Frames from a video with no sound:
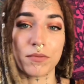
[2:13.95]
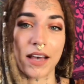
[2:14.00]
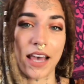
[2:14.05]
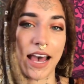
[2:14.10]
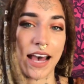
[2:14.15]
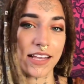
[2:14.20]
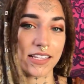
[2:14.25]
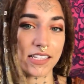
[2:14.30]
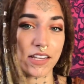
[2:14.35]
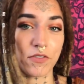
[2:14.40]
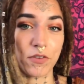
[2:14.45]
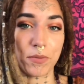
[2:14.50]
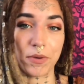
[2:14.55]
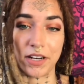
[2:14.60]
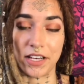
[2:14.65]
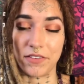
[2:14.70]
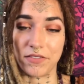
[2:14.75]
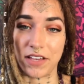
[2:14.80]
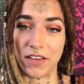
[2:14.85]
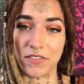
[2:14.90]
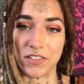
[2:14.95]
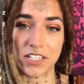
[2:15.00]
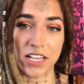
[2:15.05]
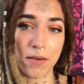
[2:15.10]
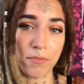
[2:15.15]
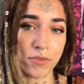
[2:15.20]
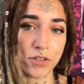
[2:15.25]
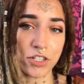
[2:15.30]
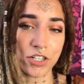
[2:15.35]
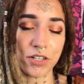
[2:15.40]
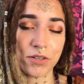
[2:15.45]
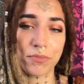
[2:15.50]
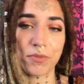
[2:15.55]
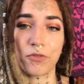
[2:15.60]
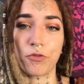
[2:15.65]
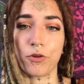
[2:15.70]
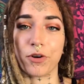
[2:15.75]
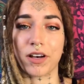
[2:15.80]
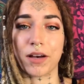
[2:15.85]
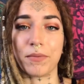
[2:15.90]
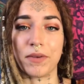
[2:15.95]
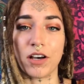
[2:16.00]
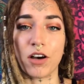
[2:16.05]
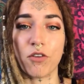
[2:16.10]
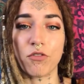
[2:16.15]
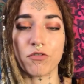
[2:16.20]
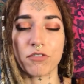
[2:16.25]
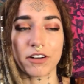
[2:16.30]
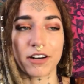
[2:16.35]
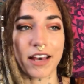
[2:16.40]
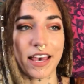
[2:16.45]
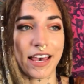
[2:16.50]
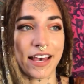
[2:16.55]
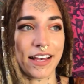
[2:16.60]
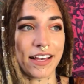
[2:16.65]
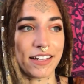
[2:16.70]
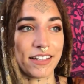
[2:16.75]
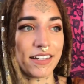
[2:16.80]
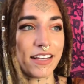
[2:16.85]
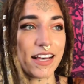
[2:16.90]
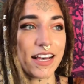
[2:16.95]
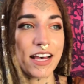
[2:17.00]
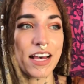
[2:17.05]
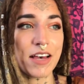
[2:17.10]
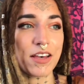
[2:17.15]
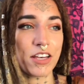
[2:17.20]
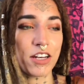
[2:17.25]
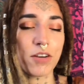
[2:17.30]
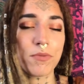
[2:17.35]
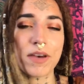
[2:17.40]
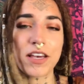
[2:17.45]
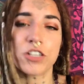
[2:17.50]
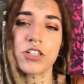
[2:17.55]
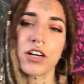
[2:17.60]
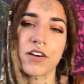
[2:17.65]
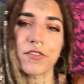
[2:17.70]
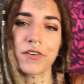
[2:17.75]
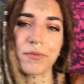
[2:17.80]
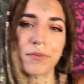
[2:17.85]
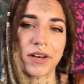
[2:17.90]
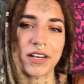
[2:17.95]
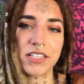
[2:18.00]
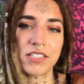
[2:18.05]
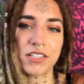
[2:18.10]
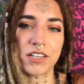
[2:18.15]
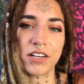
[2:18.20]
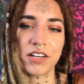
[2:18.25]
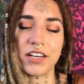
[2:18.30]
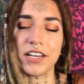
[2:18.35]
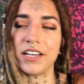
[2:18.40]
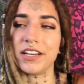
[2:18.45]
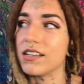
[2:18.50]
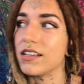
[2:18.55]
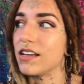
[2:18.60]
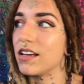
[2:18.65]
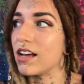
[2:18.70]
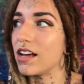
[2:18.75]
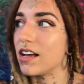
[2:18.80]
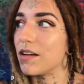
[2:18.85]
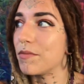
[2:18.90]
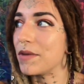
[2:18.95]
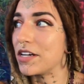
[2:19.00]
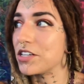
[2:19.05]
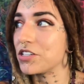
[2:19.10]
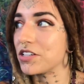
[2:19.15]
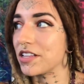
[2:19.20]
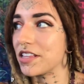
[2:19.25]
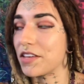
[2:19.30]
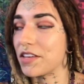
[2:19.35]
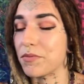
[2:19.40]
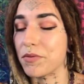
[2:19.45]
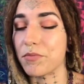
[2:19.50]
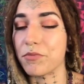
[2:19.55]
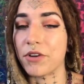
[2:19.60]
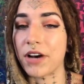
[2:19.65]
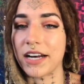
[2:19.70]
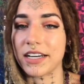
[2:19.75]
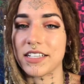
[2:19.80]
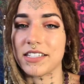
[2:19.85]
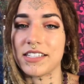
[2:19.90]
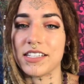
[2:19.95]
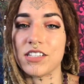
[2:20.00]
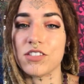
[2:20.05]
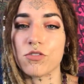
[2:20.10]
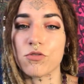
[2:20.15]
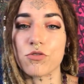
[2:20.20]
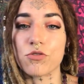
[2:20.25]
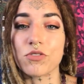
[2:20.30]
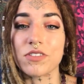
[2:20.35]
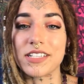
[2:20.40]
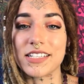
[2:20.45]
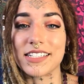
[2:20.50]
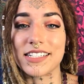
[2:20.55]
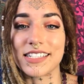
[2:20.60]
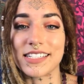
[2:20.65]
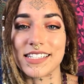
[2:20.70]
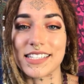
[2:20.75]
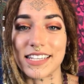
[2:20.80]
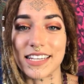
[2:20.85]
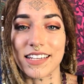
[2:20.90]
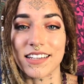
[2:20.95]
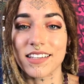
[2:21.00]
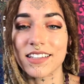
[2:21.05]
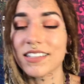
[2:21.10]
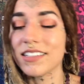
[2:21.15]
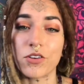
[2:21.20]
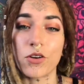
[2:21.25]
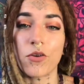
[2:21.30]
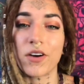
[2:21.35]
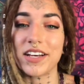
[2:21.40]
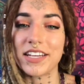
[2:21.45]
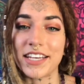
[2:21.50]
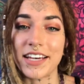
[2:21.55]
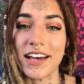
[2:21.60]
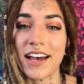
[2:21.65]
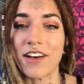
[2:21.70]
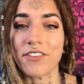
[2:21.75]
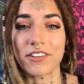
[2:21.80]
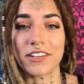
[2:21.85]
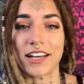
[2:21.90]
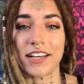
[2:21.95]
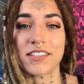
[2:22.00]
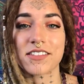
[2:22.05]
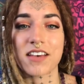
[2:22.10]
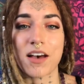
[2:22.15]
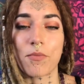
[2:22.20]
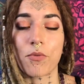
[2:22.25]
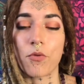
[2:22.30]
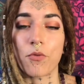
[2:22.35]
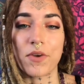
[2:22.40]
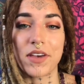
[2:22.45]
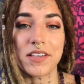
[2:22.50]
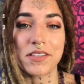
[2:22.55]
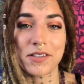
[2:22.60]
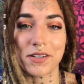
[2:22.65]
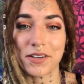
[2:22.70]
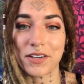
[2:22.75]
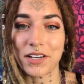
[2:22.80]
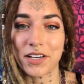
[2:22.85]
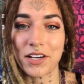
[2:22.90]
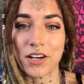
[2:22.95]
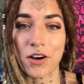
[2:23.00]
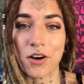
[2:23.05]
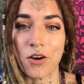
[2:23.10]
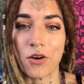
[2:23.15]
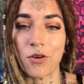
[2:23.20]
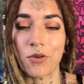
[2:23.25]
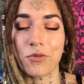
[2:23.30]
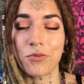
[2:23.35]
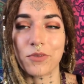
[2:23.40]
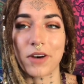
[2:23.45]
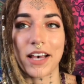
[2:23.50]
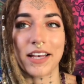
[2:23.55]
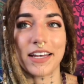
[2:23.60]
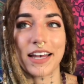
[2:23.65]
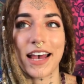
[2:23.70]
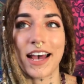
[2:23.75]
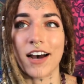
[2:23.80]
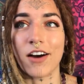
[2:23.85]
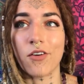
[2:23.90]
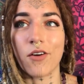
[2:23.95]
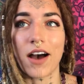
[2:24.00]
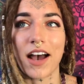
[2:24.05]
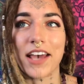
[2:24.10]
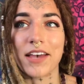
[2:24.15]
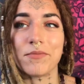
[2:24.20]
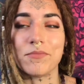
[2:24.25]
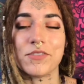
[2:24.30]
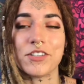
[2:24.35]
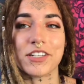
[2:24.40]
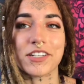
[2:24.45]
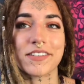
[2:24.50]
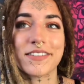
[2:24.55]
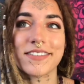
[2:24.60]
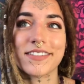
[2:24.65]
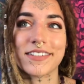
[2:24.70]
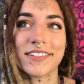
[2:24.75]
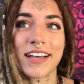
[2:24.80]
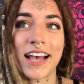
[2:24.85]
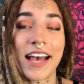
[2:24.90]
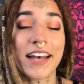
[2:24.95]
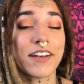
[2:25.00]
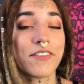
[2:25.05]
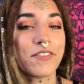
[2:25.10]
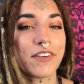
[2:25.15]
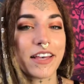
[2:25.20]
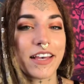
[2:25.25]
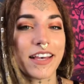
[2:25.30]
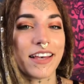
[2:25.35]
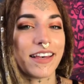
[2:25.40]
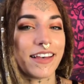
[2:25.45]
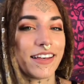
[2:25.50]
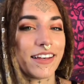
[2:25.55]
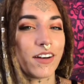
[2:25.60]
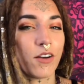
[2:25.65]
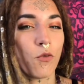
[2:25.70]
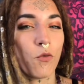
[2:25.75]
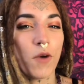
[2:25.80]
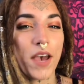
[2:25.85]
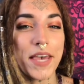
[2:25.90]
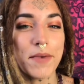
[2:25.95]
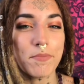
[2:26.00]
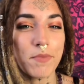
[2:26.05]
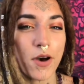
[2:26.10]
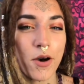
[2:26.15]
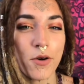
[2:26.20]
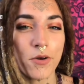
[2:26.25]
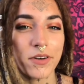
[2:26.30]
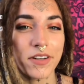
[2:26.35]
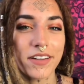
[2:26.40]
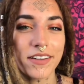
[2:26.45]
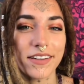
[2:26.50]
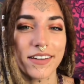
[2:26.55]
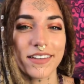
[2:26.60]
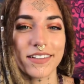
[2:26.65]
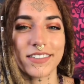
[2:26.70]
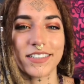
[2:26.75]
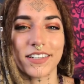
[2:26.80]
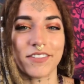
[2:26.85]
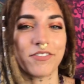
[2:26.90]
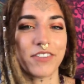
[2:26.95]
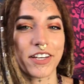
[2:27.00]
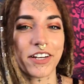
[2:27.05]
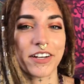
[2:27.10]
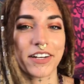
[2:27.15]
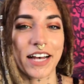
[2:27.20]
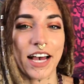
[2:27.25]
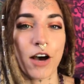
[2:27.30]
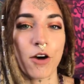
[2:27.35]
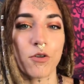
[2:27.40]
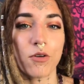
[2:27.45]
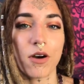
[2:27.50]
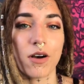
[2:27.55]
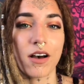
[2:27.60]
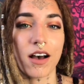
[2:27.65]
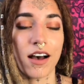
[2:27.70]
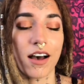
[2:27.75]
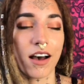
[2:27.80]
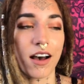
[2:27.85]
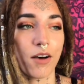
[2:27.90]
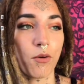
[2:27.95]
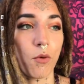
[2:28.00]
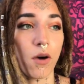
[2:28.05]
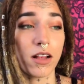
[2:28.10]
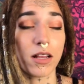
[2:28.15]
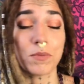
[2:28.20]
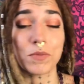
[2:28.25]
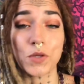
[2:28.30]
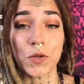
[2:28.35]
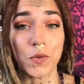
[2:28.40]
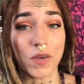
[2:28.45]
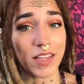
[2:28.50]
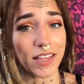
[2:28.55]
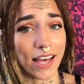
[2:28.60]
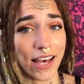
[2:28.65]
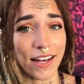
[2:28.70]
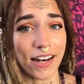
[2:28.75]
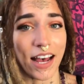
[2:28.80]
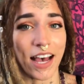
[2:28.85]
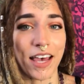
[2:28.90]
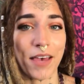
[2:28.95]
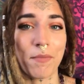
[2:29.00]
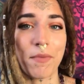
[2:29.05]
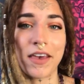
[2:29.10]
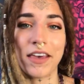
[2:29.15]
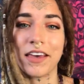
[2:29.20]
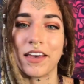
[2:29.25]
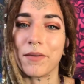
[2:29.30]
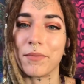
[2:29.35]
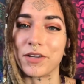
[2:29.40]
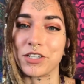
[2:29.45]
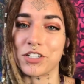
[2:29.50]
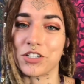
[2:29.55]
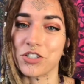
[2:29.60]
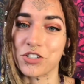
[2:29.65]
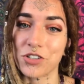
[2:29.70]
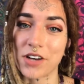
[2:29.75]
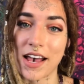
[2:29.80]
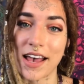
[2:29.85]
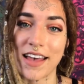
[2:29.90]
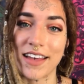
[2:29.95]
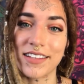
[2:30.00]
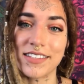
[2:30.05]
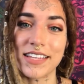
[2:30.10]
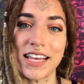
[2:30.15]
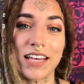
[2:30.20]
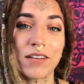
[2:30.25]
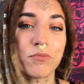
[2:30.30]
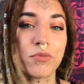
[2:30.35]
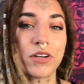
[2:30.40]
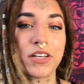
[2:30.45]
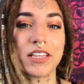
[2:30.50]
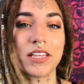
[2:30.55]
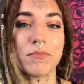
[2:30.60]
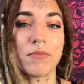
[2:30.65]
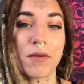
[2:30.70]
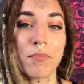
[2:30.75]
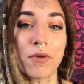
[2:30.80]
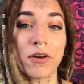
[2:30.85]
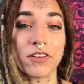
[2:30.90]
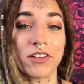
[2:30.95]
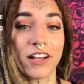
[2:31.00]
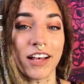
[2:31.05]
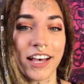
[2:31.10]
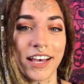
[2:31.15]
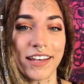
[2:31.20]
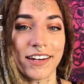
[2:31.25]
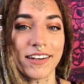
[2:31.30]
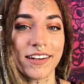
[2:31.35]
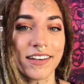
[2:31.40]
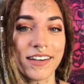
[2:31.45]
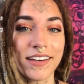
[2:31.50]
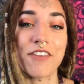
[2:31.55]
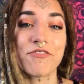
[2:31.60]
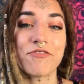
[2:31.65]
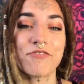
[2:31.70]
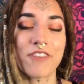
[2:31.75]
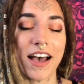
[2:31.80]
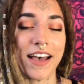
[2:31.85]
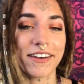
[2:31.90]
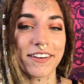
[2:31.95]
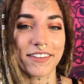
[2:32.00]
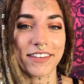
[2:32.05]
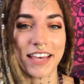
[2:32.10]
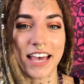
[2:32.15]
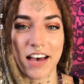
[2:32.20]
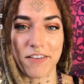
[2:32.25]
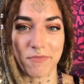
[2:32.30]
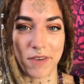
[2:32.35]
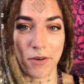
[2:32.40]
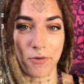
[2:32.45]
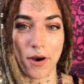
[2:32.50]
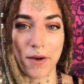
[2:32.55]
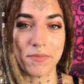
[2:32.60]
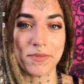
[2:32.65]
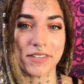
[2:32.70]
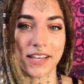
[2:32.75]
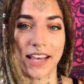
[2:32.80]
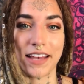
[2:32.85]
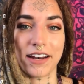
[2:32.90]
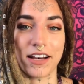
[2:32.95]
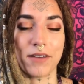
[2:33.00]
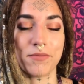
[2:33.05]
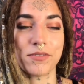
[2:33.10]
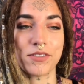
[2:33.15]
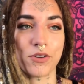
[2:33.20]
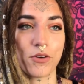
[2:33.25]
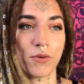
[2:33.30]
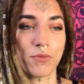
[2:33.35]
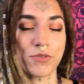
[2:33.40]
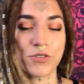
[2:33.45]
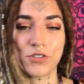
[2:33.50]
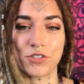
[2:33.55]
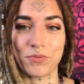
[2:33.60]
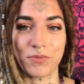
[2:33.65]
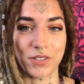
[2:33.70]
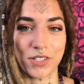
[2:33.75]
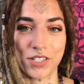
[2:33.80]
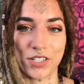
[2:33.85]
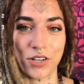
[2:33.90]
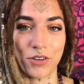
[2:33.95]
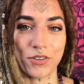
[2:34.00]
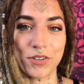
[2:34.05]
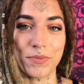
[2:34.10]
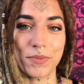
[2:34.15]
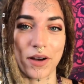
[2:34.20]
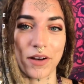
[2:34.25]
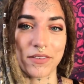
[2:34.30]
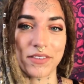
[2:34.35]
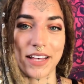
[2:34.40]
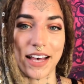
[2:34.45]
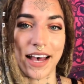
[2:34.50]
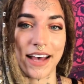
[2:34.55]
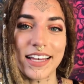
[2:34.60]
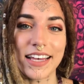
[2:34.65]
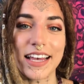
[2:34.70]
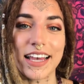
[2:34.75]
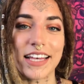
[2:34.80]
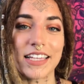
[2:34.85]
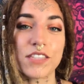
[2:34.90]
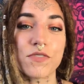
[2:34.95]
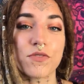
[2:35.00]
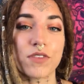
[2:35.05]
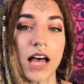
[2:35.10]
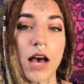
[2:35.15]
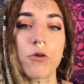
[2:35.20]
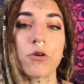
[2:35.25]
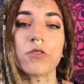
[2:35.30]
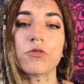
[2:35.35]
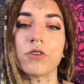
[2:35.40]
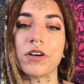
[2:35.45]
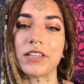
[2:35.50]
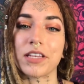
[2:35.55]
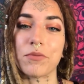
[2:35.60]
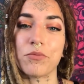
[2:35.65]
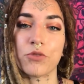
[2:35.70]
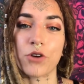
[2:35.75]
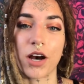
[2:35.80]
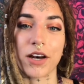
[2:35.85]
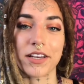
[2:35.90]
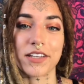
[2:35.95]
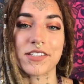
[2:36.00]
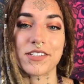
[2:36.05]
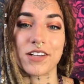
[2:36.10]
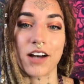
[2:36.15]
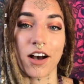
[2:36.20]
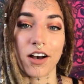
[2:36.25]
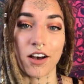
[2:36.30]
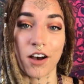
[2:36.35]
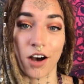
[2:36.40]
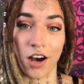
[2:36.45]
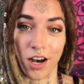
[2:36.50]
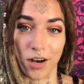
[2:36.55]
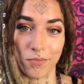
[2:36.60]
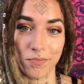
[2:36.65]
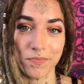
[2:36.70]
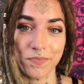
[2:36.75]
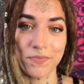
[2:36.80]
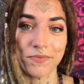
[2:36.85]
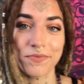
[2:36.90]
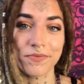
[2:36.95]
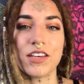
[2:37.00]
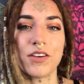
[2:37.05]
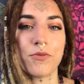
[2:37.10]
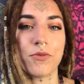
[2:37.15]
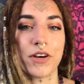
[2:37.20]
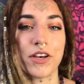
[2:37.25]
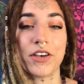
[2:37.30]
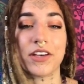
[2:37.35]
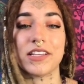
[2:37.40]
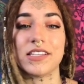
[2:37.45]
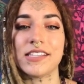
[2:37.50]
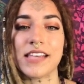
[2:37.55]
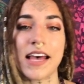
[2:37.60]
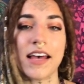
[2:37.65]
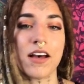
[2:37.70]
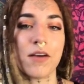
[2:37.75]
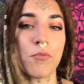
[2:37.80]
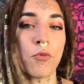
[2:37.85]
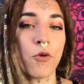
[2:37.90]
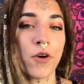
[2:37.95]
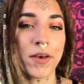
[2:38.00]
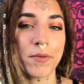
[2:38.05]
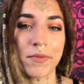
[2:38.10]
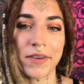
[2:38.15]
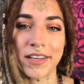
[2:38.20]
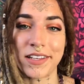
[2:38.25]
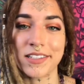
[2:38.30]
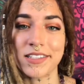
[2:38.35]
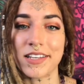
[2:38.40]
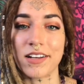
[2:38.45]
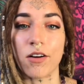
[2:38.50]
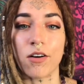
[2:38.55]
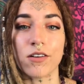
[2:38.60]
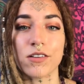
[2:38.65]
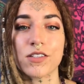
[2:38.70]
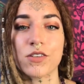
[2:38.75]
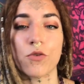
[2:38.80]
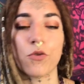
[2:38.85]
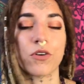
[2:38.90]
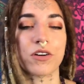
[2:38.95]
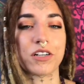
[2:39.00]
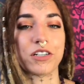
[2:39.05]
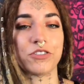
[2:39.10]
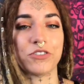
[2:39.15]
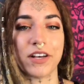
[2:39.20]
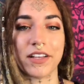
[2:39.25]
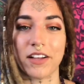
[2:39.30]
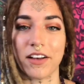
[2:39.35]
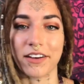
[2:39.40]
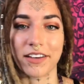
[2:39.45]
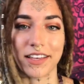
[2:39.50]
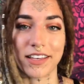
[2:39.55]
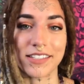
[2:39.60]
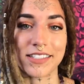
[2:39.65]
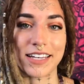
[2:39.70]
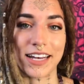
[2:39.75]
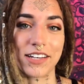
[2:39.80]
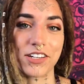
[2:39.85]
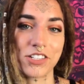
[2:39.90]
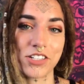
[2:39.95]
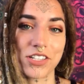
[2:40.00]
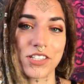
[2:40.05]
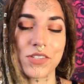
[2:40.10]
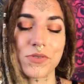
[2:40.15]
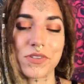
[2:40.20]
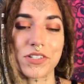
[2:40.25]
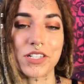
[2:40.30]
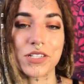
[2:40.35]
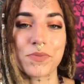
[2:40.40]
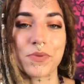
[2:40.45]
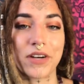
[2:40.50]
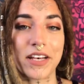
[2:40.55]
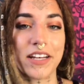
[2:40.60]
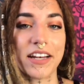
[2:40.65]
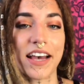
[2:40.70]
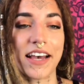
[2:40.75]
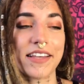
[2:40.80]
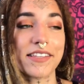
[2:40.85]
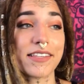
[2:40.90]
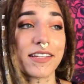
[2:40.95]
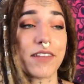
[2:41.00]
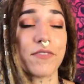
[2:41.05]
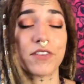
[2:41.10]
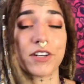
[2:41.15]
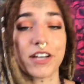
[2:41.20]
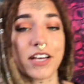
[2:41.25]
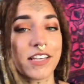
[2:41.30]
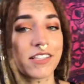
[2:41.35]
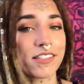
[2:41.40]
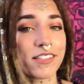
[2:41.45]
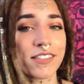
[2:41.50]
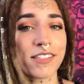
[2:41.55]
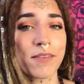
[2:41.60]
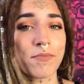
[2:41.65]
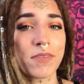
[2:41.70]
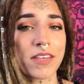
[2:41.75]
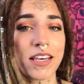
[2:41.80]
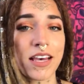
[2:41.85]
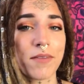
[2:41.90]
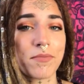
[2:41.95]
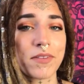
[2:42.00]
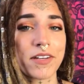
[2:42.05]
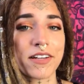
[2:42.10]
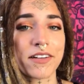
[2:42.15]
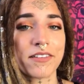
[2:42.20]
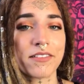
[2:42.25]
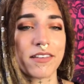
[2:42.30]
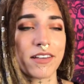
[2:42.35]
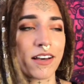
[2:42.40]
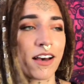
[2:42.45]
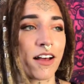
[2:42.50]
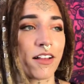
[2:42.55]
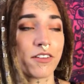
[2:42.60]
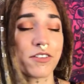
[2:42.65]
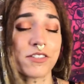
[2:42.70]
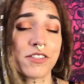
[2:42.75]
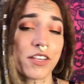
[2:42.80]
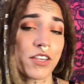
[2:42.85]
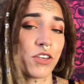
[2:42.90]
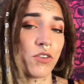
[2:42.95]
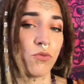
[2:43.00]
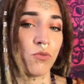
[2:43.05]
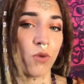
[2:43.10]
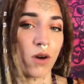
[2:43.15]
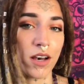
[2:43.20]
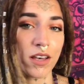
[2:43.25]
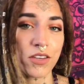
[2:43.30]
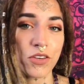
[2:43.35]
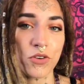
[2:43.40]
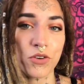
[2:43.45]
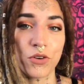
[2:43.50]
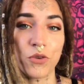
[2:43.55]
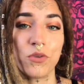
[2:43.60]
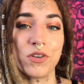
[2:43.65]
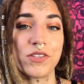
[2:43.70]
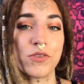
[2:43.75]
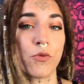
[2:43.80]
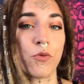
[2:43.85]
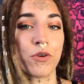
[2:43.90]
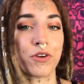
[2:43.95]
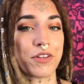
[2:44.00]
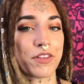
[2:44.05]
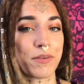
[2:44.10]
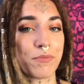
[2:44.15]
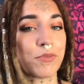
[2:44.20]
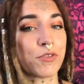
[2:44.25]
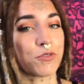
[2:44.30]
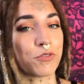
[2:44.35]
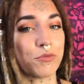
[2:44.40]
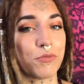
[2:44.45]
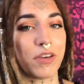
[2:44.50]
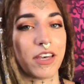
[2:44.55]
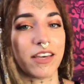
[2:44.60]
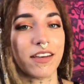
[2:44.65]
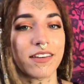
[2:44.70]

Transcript: I ask everybody if they have a temperature before coming over and, you know, make sure everybody's good. Make sure that they've been practicing social distancing. No idea how the next couple weeks are gonna go. Right now, I am just kind of in wait mode to figure it out. Uh, while I'm doing that, I am making a bunch of dreads and putting them up online. I finally have my website up, so I'm super stoked about that. It's flowerfriendlyproducts.com where you can set appointments and also order dreadlock extensions, which is pretty nice. And if there isn't something up there, the colors that you want, you can always order them through me.